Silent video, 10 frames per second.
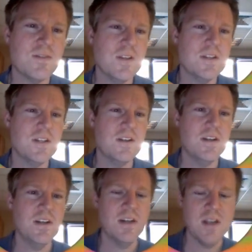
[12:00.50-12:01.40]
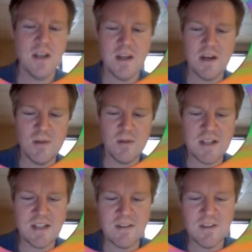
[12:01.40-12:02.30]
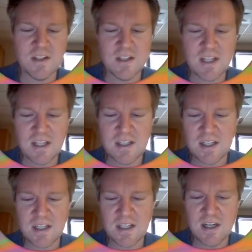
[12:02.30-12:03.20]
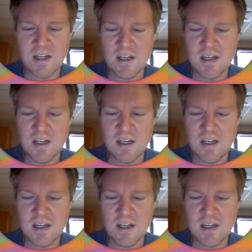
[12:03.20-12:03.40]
for this unit. And I hope you guys have a good day. Take care.